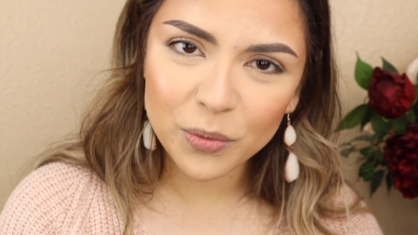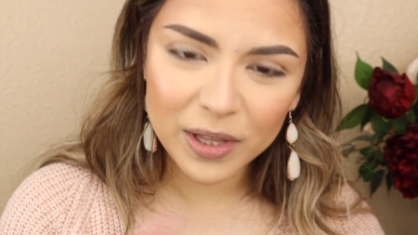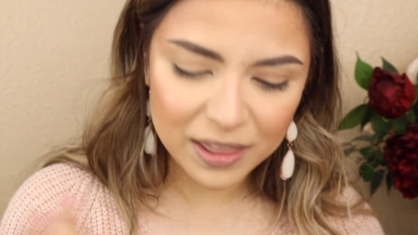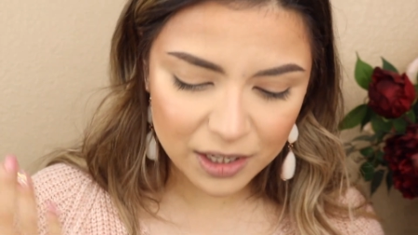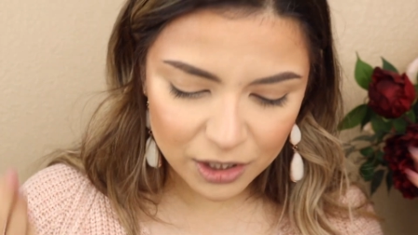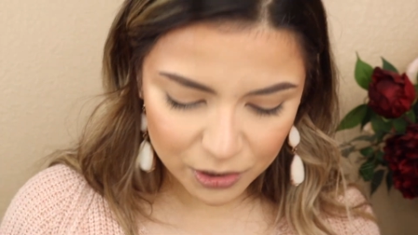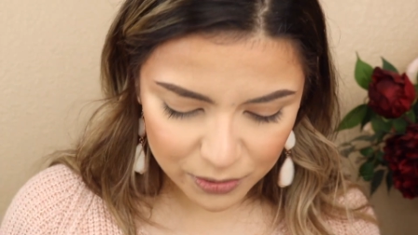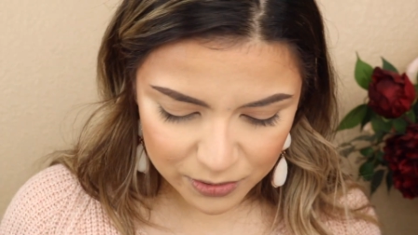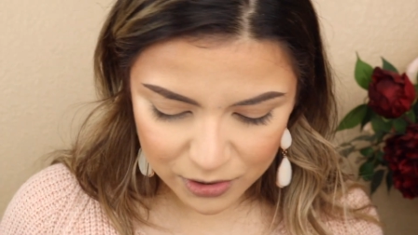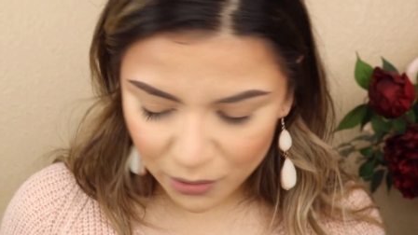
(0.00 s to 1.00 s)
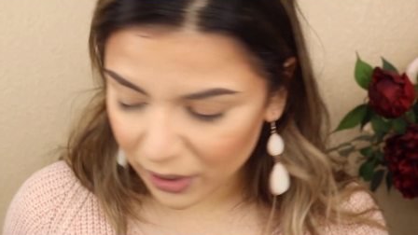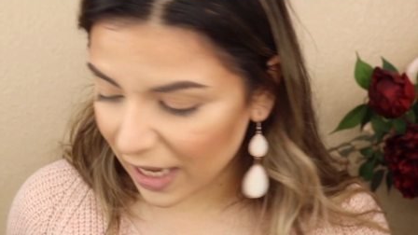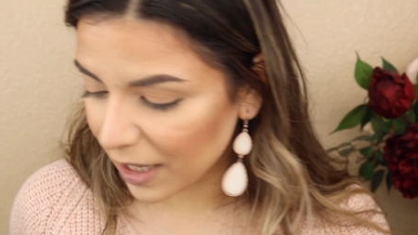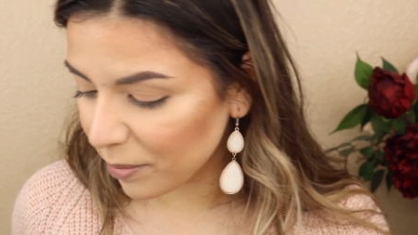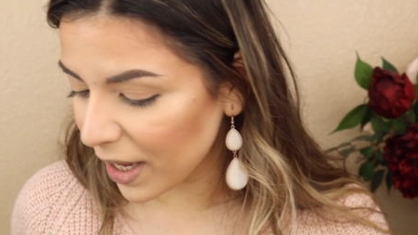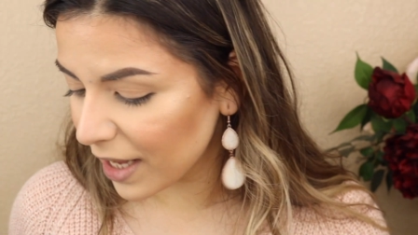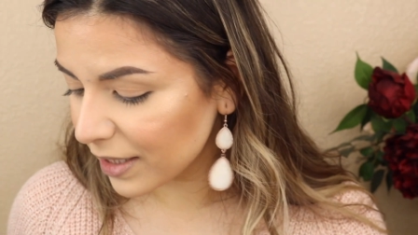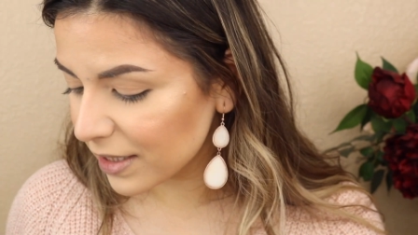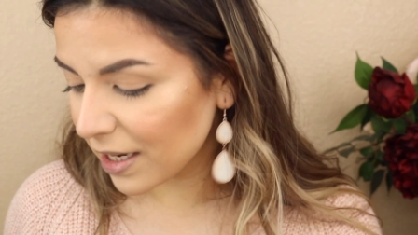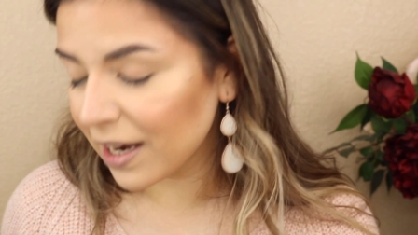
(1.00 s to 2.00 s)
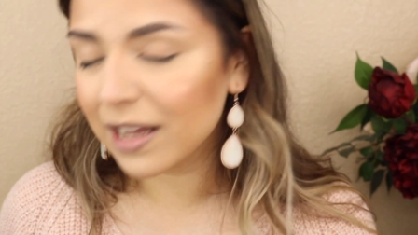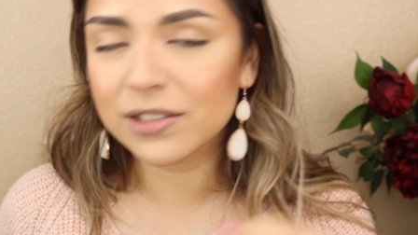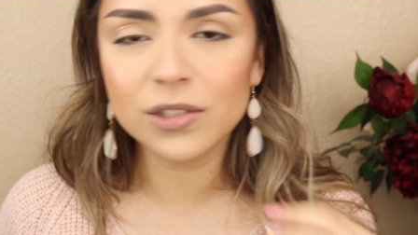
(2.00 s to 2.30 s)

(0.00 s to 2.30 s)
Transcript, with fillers: with the new Zodiac palette and as